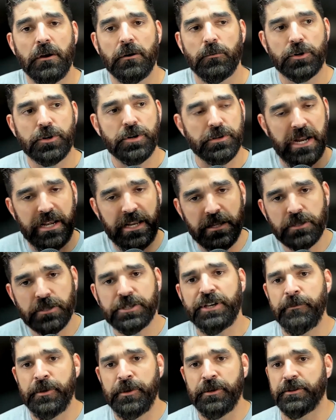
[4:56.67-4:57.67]
We're creating a
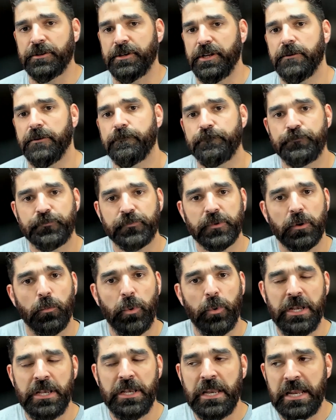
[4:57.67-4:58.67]
community.
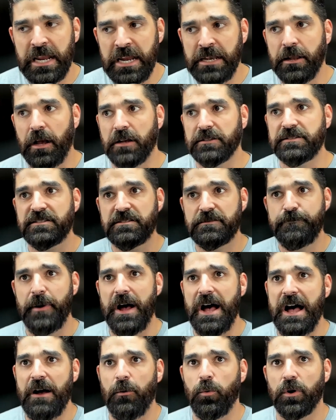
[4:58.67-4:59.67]
We need a
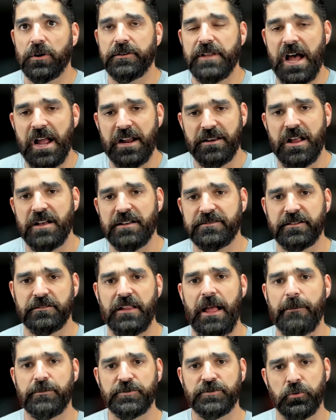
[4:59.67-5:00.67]
spot where diagnostic
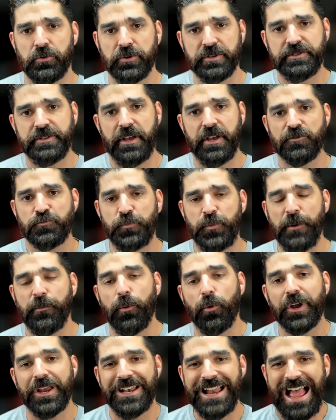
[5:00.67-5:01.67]
laboratory
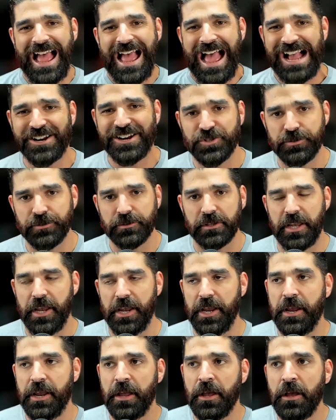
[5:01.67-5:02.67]
salespeople can
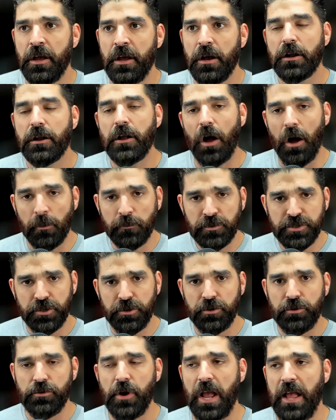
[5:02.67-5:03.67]
actually come
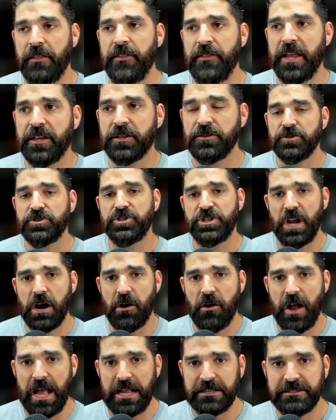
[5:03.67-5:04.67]
to, and they
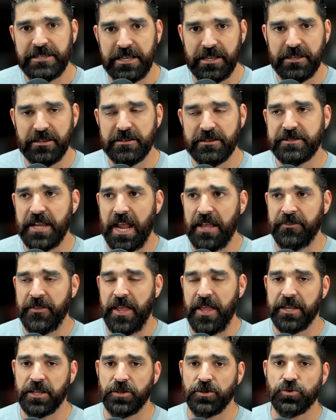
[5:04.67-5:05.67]
share ideas, and
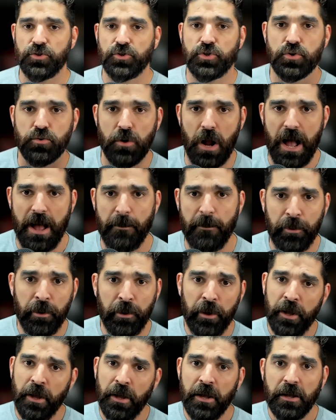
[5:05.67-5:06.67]
they can drop
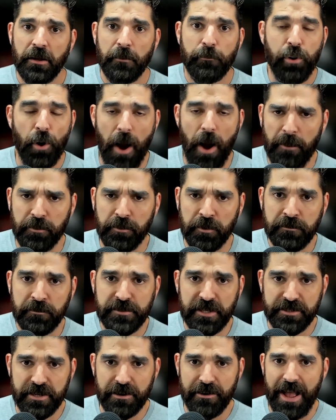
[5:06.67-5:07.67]
problems
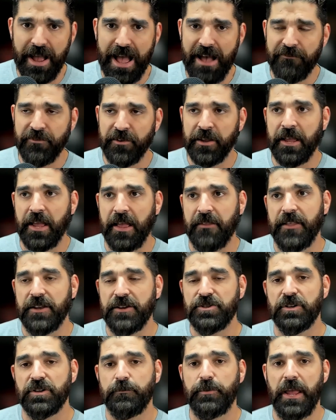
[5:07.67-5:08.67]
that they're having, and they
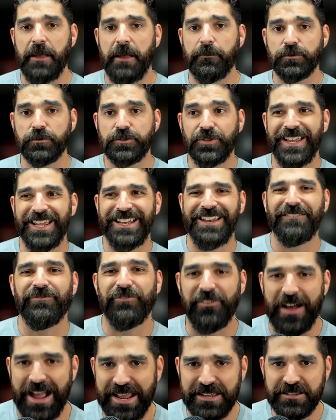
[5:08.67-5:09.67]
should be able to get
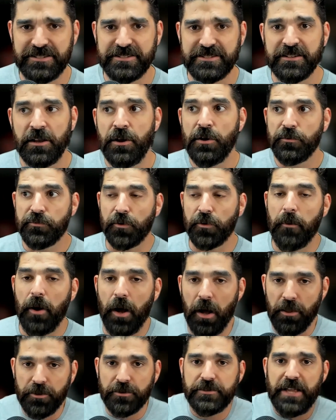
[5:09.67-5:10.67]
advice from
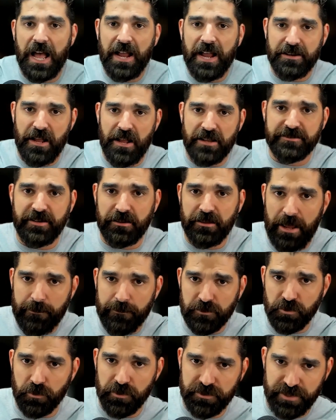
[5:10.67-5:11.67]
other diagnostic
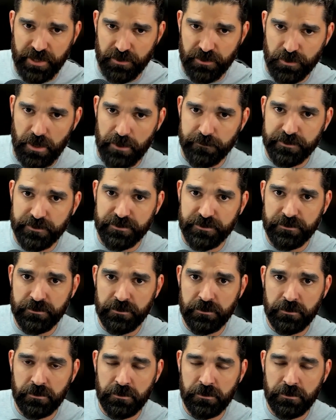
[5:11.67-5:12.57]
laboratory sales reps.